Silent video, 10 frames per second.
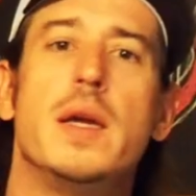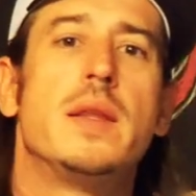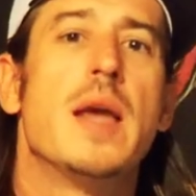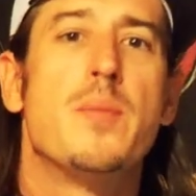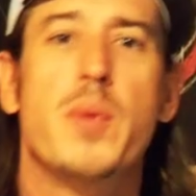
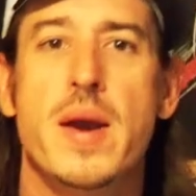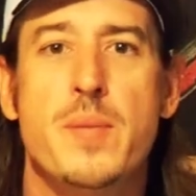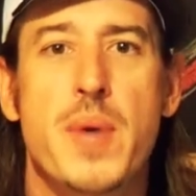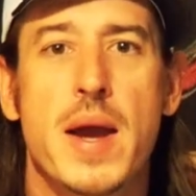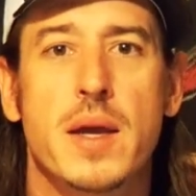get that
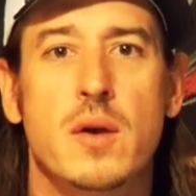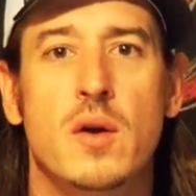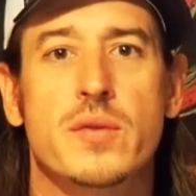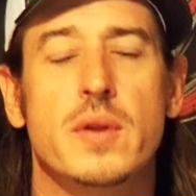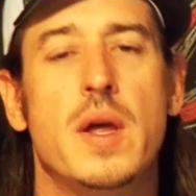braided backing
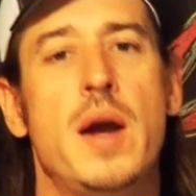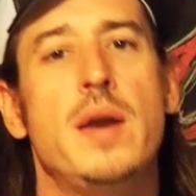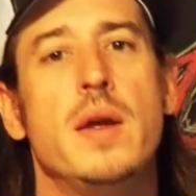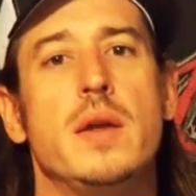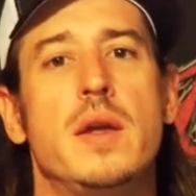off the
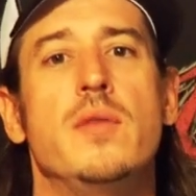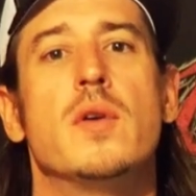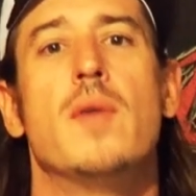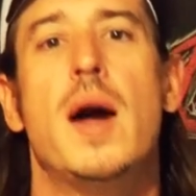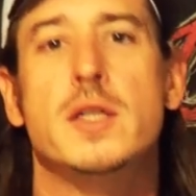line. Give
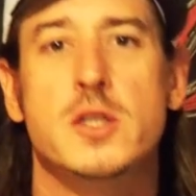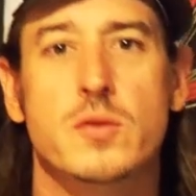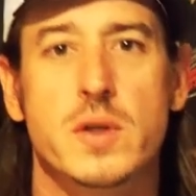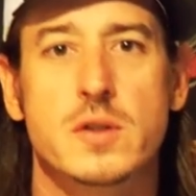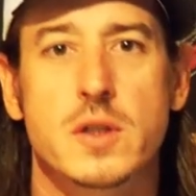your rods and
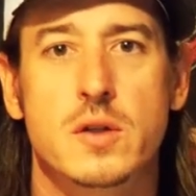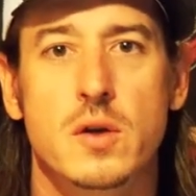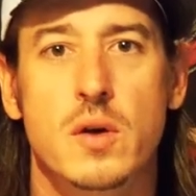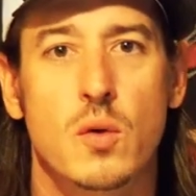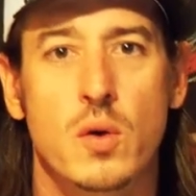your reels a
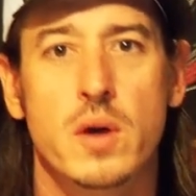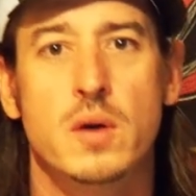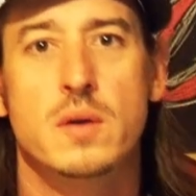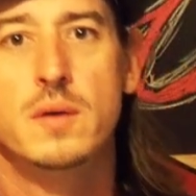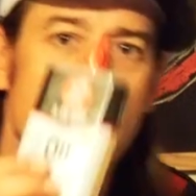good oil.